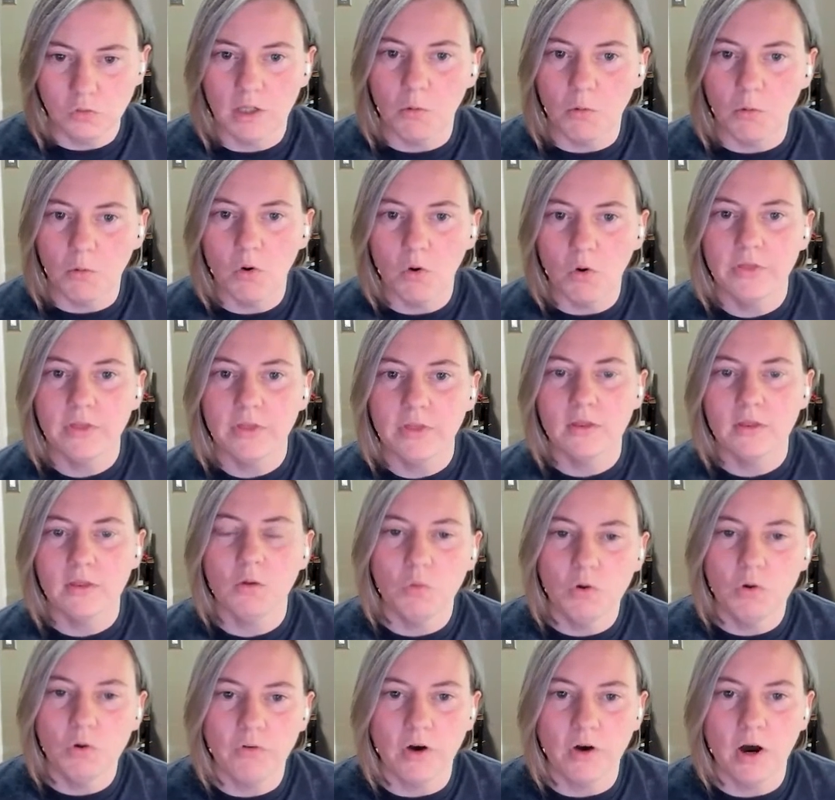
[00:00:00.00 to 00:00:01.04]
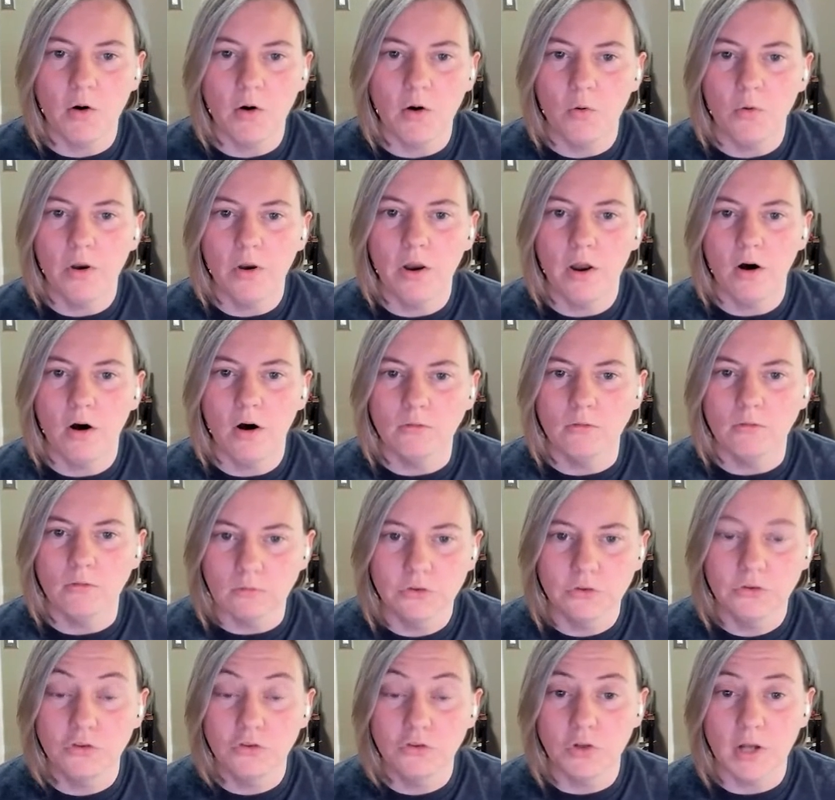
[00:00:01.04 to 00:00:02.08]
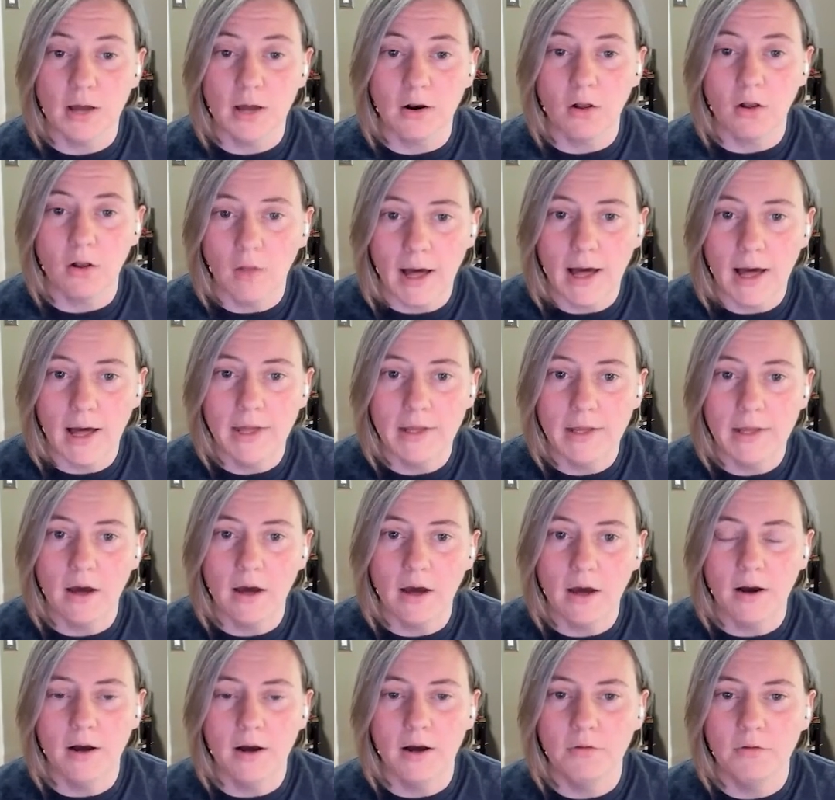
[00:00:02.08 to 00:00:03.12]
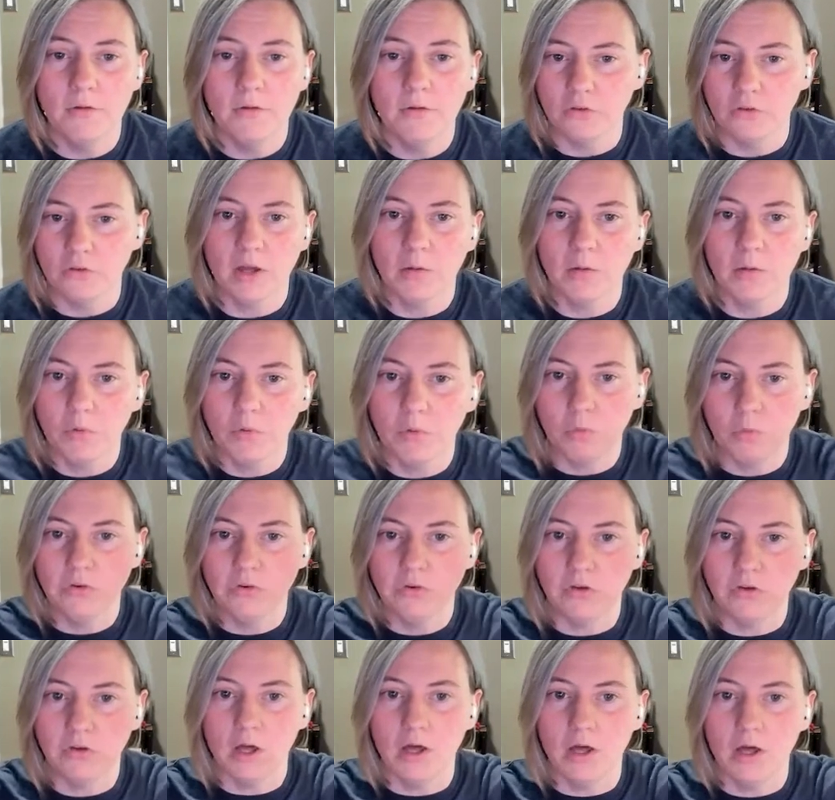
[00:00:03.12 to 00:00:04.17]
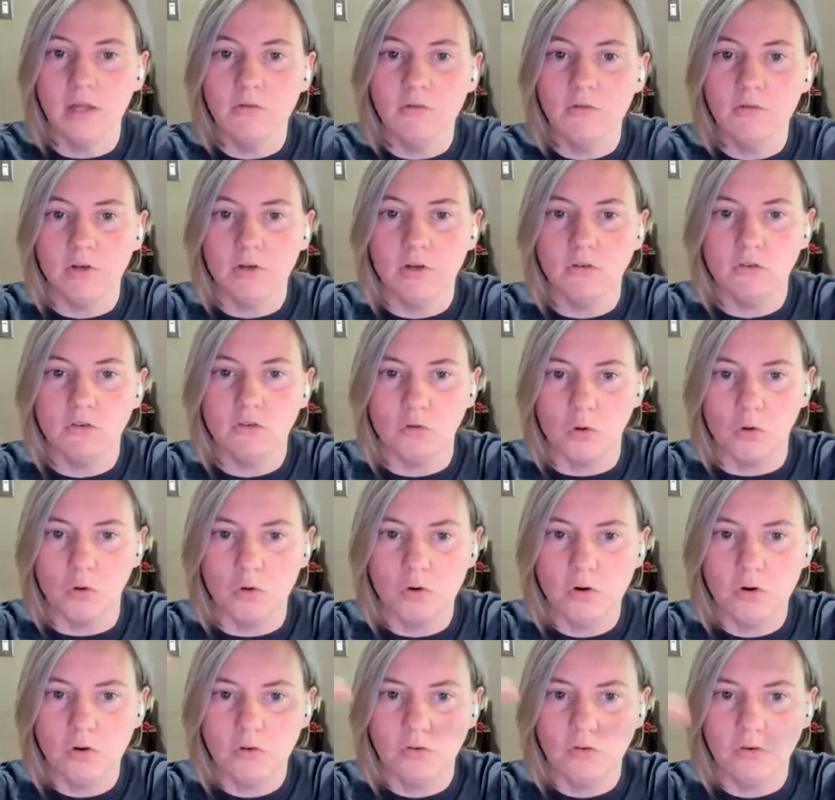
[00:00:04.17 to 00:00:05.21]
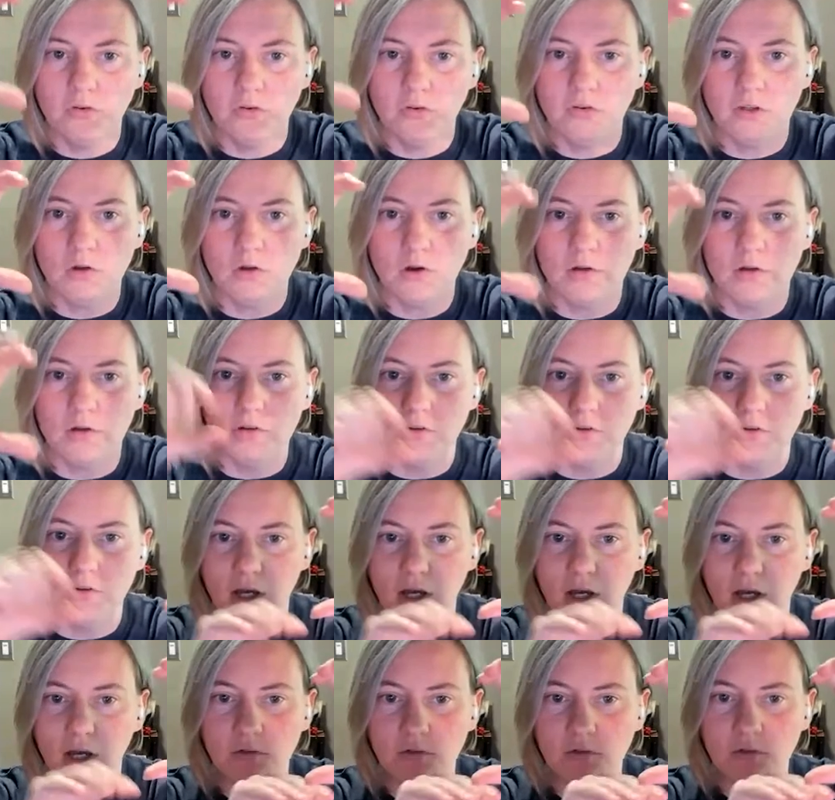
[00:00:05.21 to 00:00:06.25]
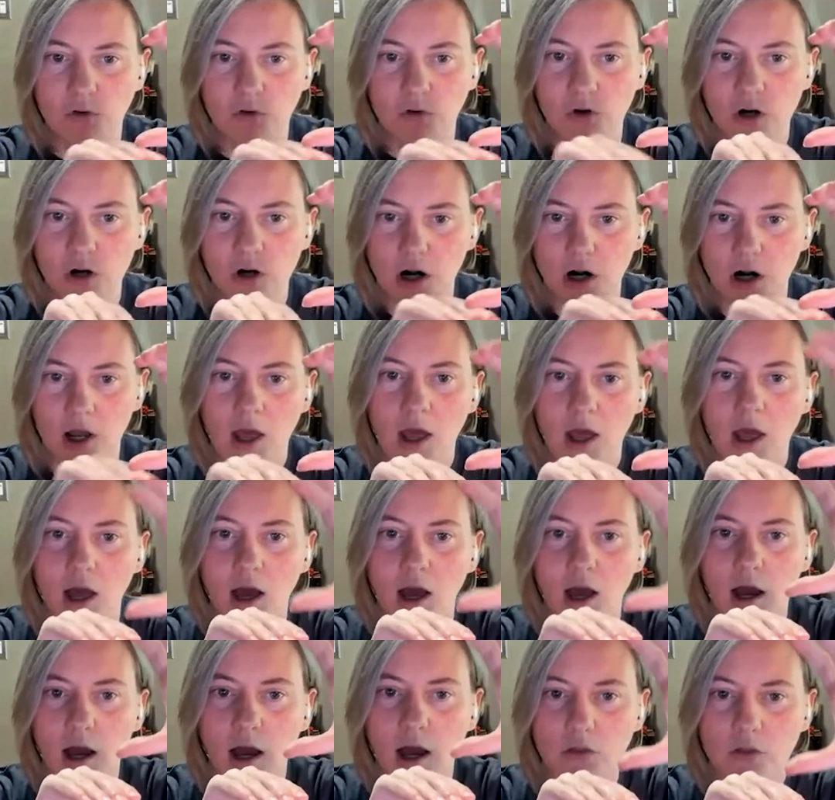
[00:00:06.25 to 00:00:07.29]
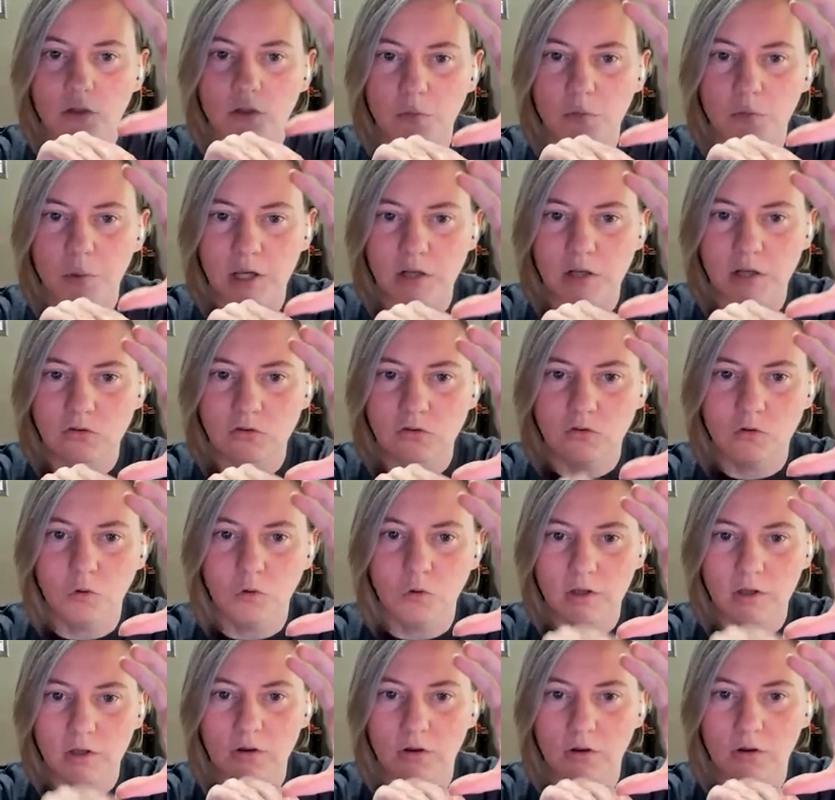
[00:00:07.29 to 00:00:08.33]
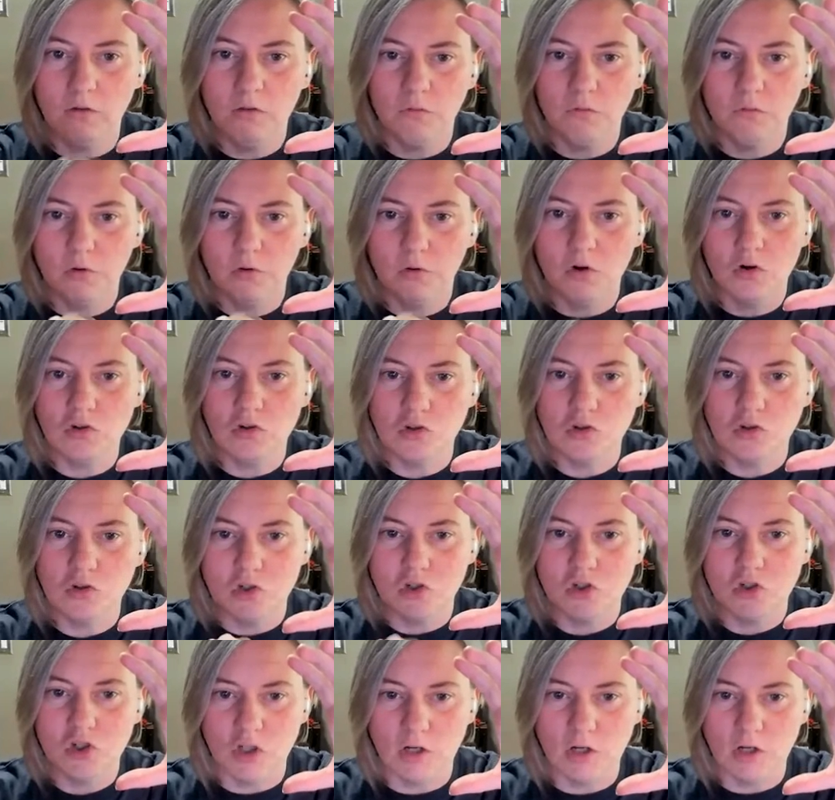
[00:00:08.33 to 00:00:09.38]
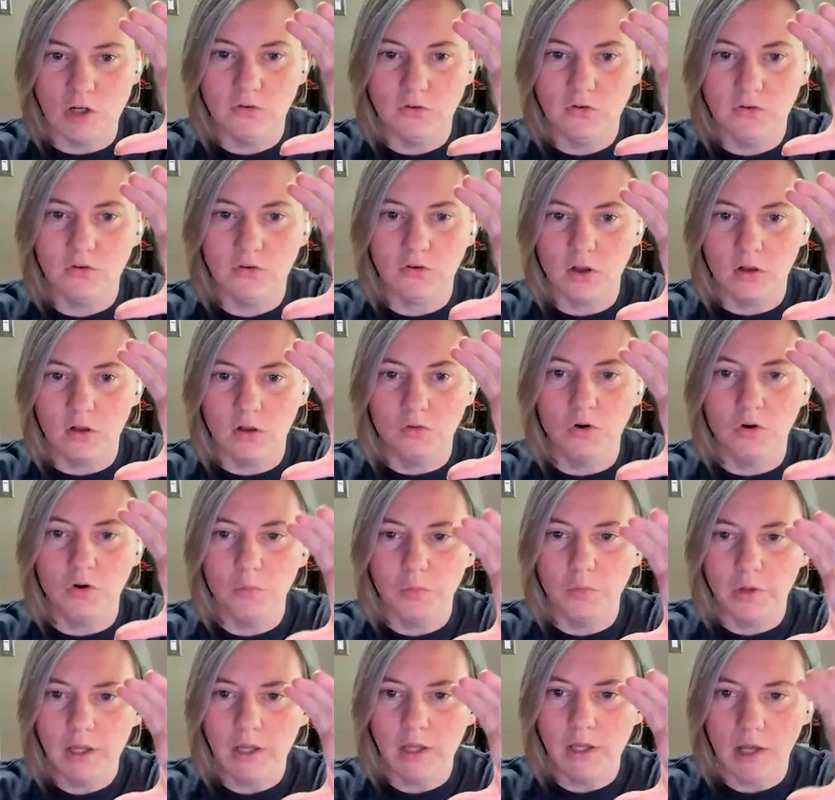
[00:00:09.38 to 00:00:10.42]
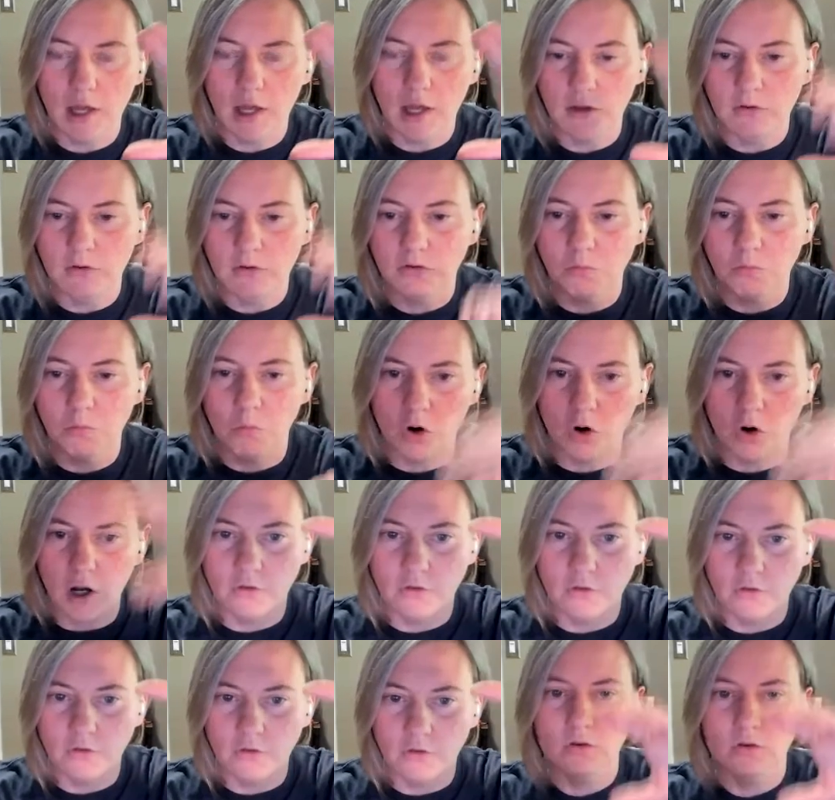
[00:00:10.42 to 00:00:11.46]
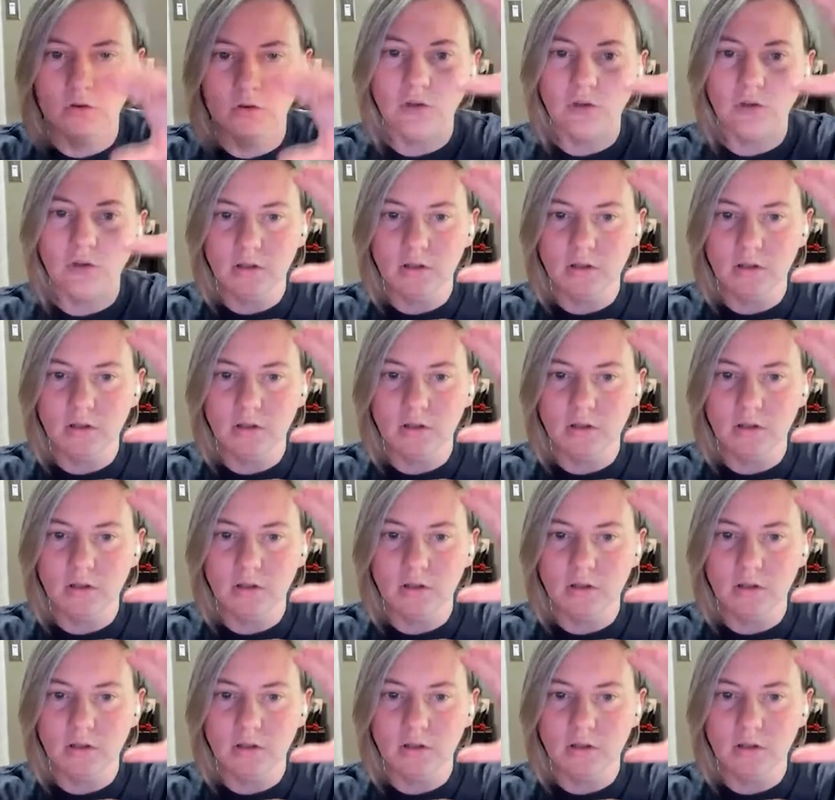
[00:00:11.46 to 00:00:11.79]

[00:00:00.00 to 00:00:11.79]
And one thing that we found stood out a lot, for example, was infinite scrollers. Let's say you have a tiny footer and the page is scrolling and the footer just shifts a little bit as more content loads in.